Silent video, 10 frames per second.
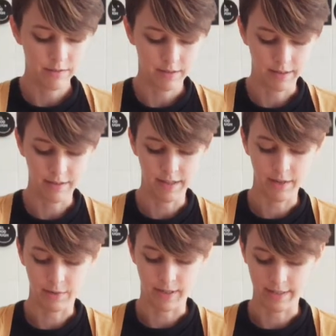A
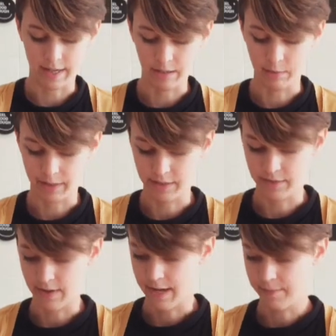thick rectangle works
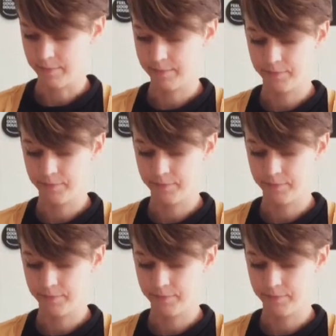fine.